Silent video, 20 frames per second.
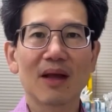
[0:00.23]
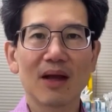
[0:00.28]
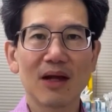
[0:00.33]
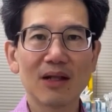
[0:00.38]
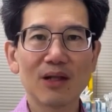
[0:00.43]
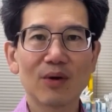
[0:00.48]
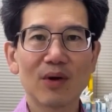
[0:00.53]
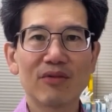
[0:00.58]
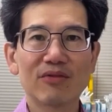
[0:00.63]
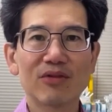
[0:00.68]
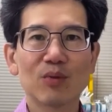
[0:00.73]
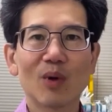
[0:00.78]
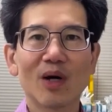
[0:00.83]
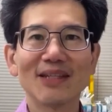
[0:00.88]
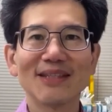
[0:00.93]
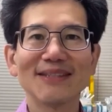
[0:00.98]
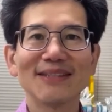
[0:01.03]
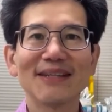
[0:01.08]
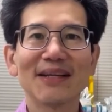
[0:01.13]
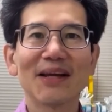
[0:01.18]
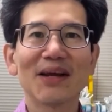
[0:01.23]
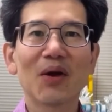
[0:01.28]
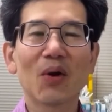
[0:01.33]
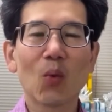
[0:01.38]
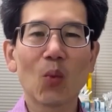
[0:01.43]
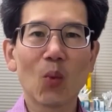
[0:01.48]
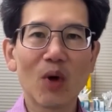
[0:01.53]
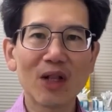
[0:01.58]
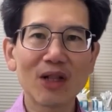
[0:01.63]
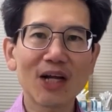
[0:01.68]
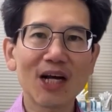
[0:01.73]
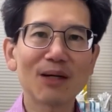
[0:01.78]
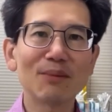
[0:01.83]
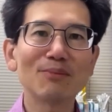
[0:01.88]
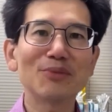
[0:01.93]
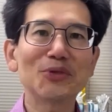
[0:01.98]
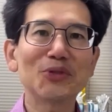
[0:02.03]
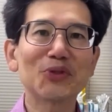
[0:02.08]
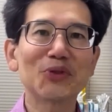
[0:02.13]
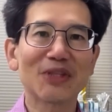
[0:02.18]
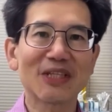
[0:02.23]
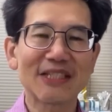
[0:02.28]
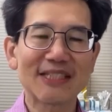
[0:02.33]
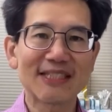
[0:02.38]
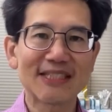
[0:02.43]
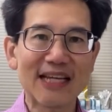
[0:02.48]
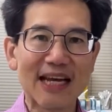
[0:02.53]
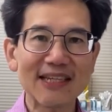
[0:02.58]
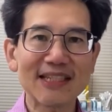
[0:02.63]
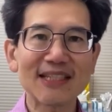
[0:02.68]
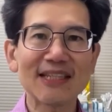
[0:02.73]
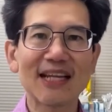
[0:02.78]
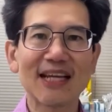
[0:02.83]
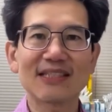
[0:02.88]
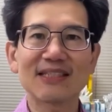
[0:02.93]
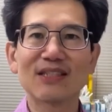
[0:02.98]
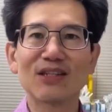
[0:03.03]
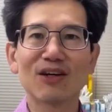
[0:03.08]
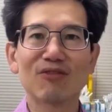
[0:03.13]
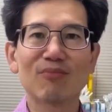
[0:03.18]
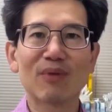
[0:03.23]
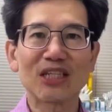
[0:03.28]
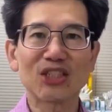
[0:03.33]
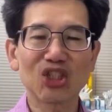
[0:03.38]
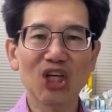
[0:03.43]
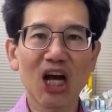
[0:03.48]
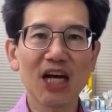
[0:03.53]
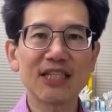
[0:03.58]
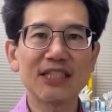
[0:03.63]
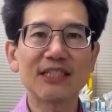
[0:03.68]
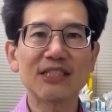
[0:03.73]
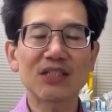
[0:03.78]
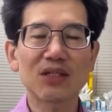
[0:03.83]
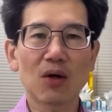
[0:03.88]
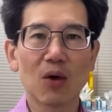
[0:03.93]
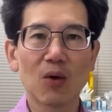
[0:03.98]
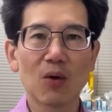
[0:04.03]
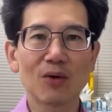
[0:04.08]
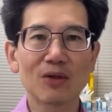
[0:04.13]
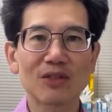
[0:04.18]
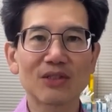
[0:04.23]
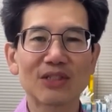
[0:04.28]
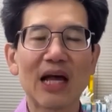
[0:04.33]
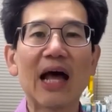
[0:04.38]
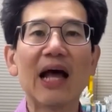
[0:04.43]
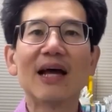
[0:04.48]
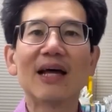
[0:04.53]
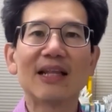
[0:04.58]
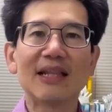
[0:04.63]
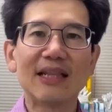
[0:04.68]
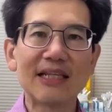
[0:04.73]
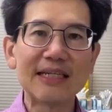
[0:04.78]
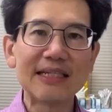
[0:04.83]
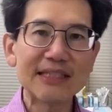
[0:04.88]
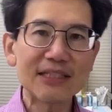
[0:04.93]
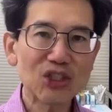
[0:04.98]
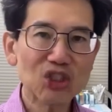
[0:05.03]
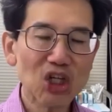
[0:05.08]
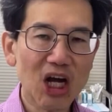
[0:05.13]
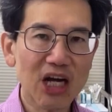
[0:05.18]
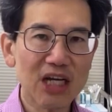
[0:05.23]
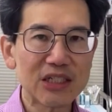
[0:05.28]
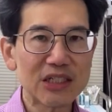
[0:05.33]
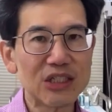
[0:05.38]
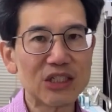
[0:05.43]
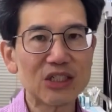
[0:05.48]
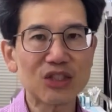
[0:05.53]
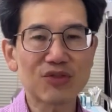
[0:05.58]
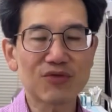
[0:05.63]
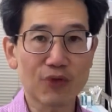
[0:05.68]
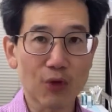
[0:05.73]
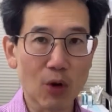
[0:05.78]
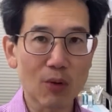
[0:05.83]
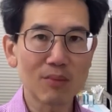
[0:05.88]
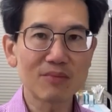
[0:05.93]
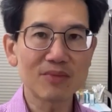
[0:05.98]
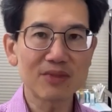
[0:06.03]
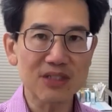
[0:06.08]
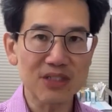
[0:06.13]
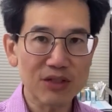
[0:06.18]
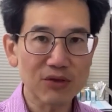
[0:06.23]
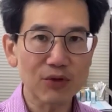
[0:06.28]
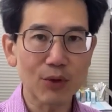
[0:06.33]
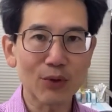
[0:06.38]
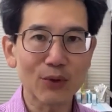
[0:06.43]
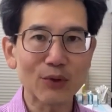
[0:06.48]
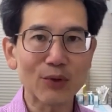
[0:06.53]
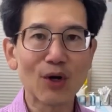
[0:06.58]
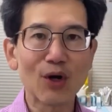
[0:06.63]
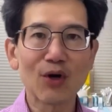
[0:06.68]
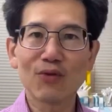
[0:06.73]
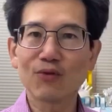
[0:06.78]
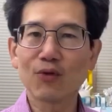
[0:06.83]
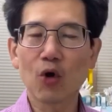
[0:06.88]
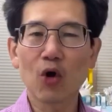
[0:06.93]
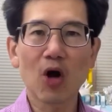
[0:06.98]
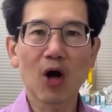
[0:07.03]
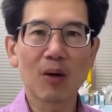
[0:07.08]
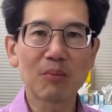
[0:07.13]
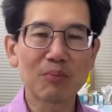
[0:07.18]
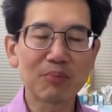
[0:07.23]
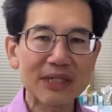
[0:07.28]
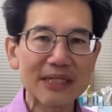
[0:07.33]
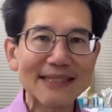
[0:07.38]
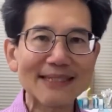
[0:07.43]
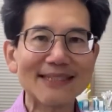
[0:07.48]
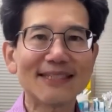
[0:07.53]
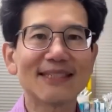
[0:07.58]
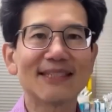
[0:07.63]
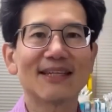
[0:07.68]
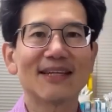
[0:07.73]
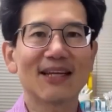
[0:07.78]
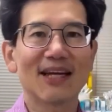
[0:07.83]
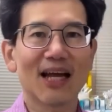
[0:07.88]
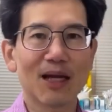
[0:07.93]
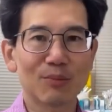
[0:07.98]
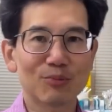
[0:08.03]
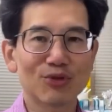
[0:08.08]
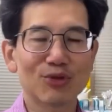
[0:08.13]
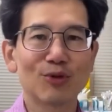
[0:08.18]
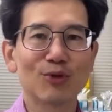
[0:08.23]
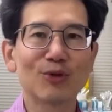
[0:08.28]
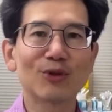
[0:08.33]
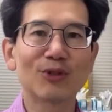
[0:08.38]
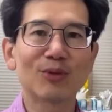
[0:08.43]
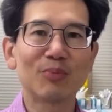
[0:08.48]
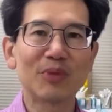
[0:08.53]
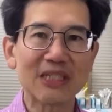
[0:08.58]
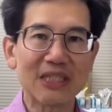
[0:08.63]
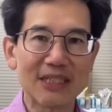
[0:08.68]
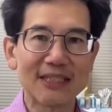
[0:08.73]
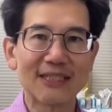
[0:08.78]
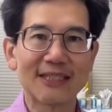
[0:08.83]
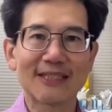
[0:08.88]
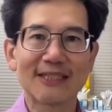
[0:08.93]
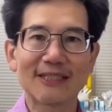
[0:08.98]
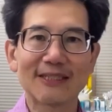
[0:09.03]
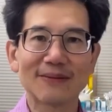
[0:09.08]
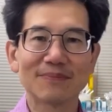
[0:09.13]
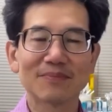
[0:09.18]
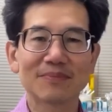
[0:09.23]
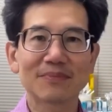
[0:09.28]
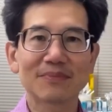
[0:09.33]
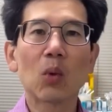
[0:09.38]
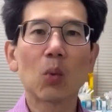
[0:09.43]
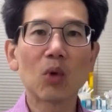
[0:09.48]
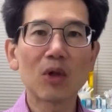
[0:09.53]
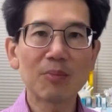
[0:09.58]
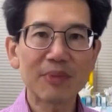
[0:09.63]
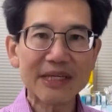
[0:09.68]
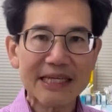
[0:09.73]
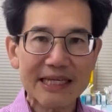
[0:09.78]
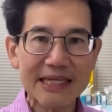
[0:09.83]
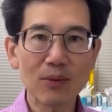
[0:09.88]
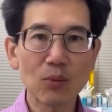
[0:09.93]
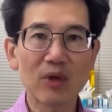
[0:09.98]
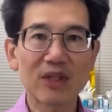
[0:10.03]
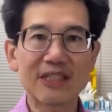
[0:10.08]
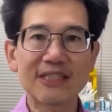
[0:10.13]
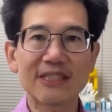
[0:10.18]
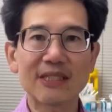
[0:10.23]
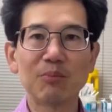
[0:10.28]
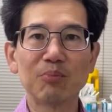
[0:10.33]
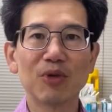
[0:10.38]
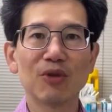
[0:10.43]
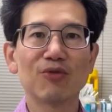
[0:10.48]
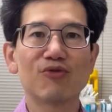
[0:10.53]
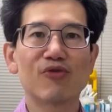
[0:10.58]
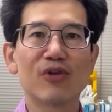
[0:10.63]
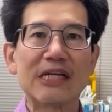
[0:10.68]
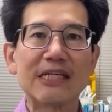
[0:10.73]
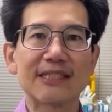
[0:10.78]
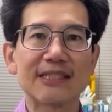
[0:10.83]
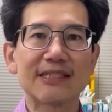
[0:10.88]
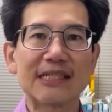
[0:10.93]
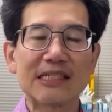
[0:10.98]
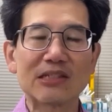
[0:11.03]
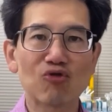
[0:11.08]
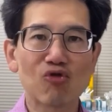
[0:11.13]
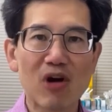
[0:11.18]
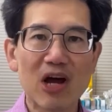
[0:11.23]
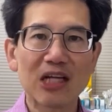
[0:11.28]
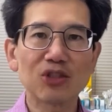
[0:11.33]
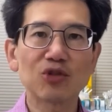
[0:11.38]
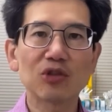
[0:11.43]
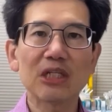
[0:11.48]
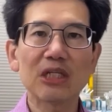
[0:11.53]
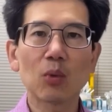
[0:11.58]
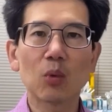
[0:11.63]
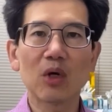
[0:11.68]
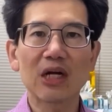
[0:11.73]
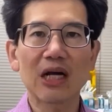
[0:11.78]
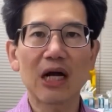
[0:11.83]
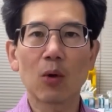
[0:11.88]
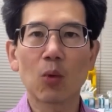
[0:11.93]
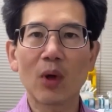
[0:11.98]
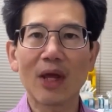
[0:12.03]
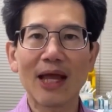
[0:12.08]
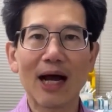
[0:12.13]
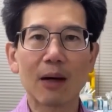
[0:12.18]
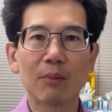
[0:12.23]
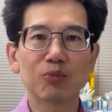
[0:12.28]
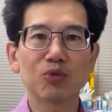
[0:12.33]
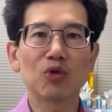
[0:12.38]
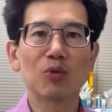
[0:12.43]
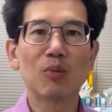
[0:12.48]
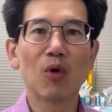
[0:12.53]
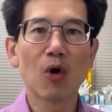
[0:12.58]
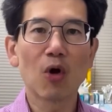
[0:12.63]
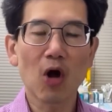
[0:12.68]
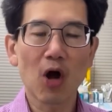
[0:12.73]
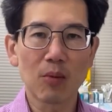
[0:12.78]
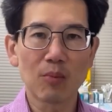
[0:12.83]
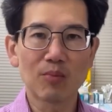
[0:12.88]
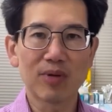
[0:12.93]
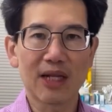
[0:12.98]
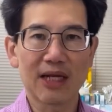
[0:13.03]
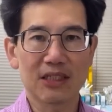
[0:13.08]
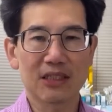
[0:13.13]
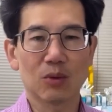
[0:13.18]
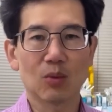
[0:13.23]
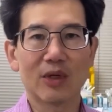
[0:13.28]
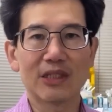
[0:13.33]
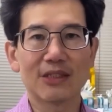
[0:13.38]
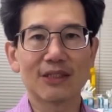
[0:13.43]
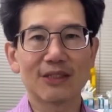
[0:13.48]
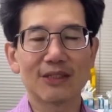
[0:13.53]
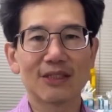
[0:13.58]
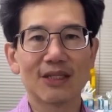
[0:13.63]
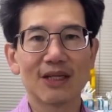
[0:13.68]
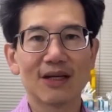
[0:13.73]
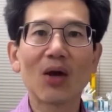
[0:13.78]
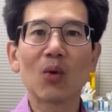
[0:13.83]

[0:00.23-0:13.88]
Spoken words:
Hello everyone, welcome to the second lesson of my Chinese course, Learn Chinese from Zero for Complete Absolute Beginners. We'll begin with simple phrases and gradually work our way up to more complex ones.